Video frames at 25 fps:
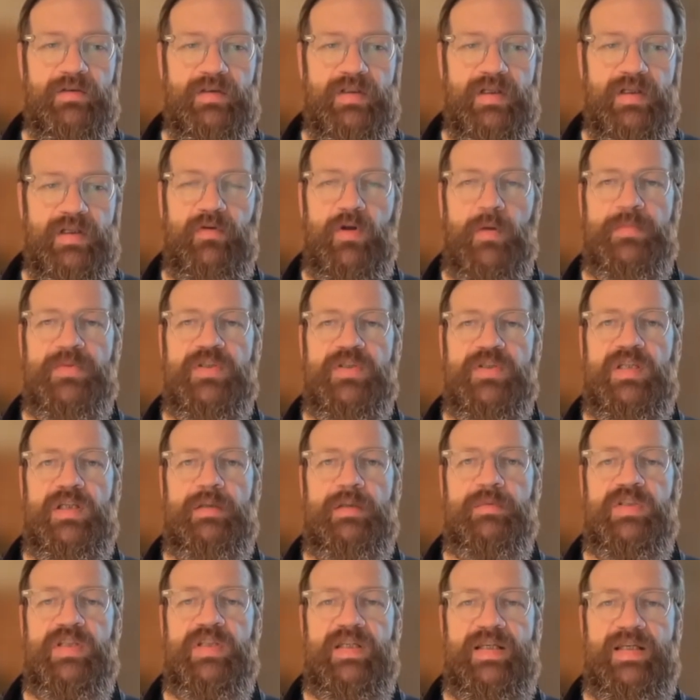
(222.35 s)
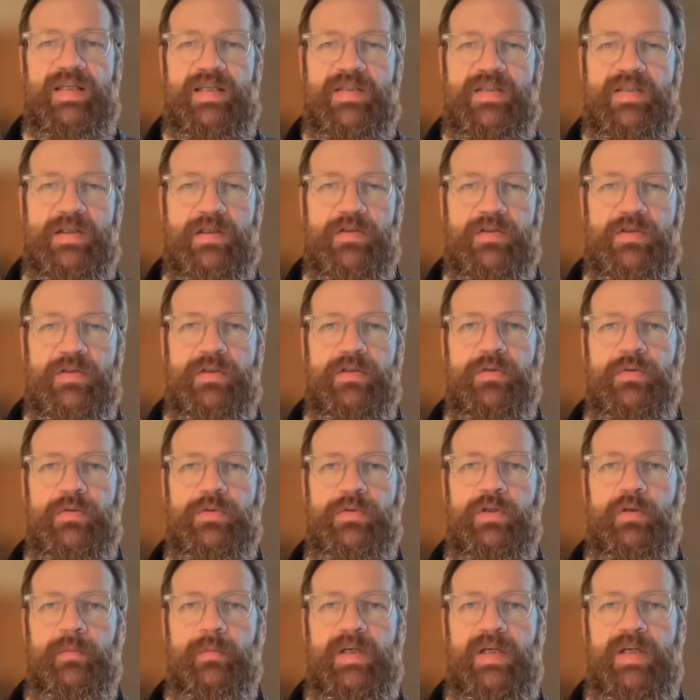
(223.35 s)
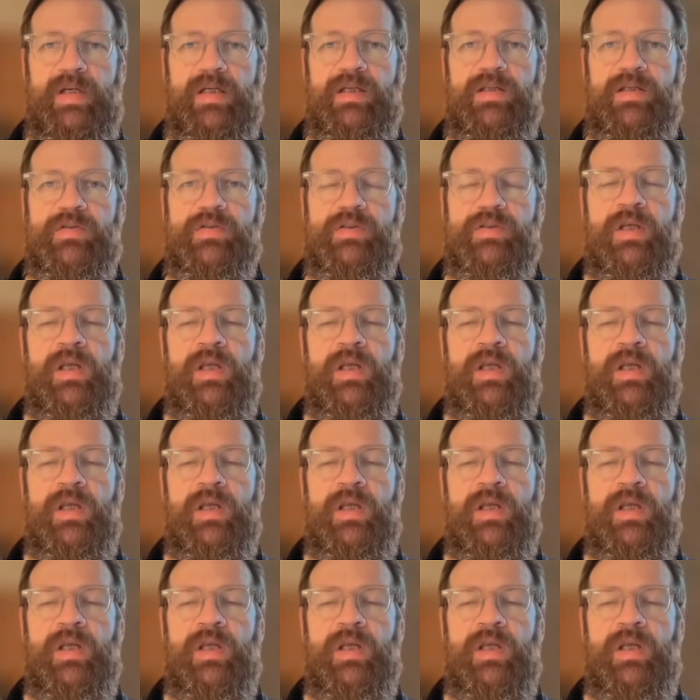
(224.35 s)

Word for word: DevOps teams easier to use Kubernetes?